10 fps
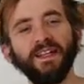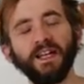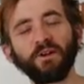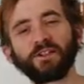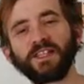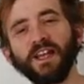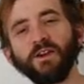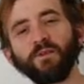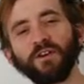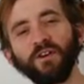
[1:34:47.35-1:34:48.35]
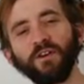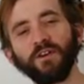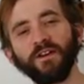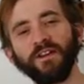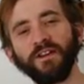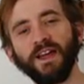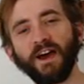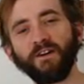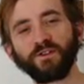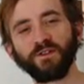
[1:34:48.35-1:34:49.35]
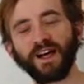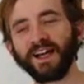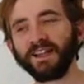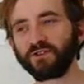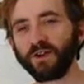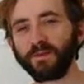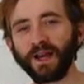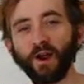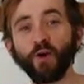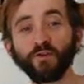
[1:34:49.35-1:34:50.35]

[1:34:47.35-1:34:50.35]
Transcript: And then I was staying with her after the island trip, and I